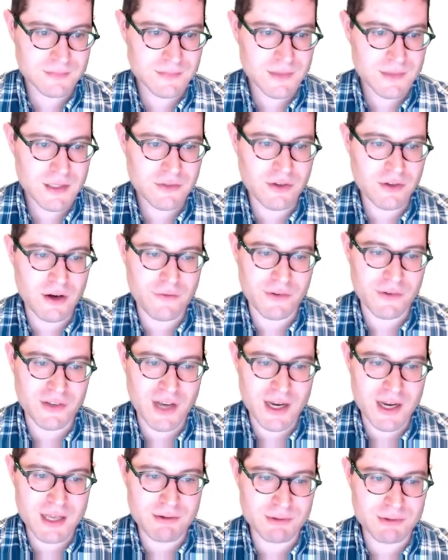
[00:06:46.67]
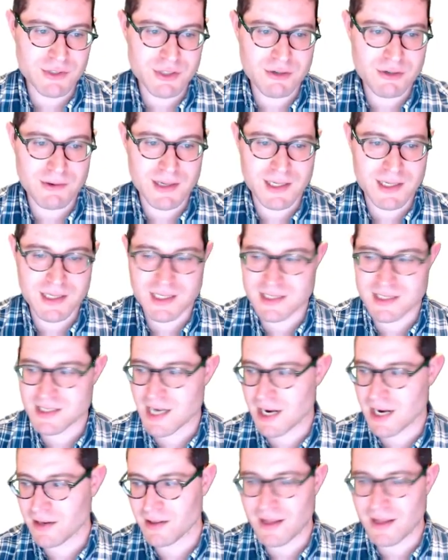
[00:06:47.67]
sorry, if it's not equal to and it's
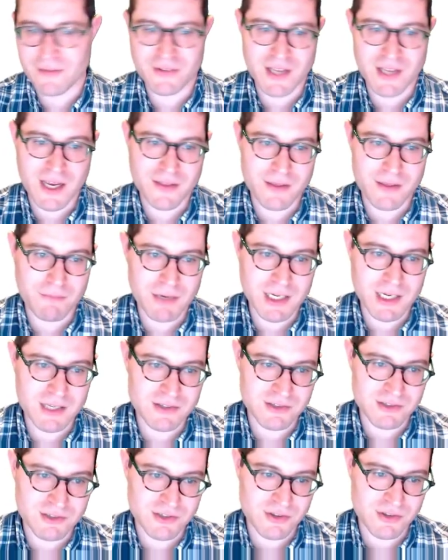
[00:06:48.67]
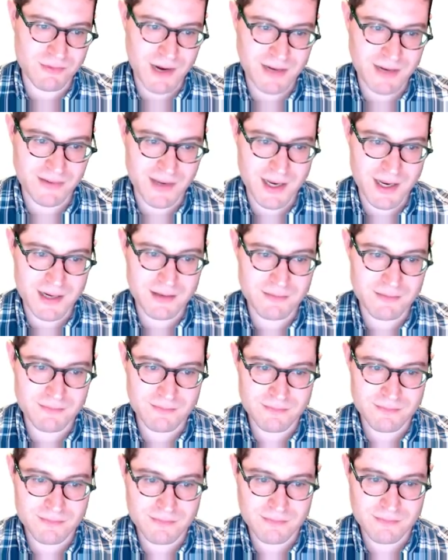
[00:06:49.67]
not on the left side, then we need to search the right side
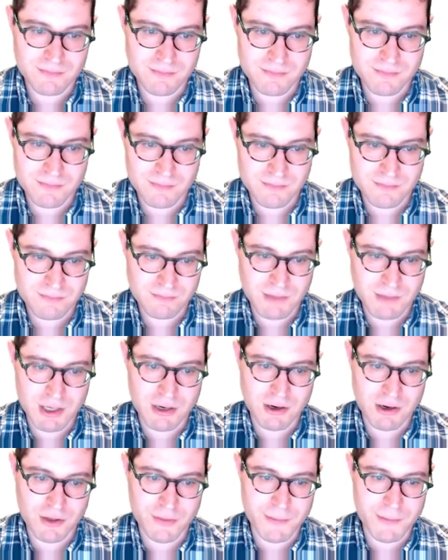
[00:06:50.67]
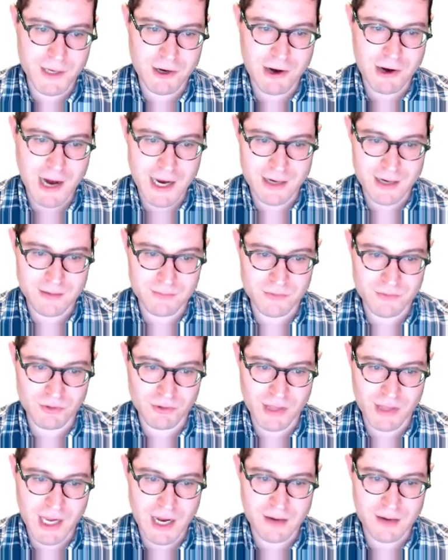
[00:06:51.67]
where all the bigger items or
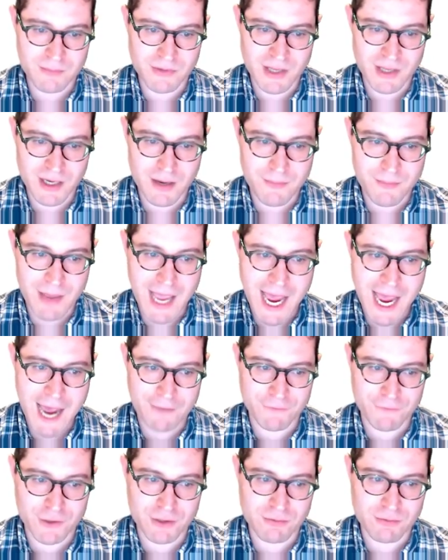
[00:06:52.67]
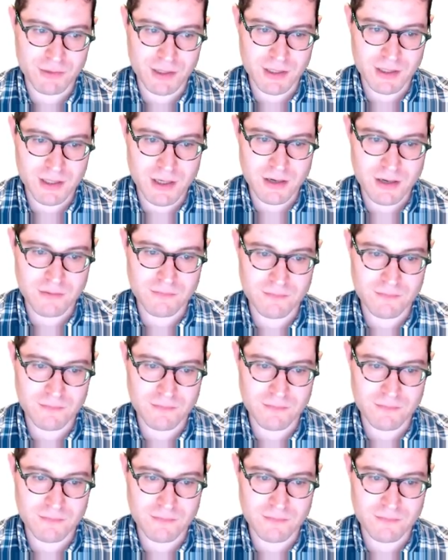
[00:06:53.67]
the items that come after would go.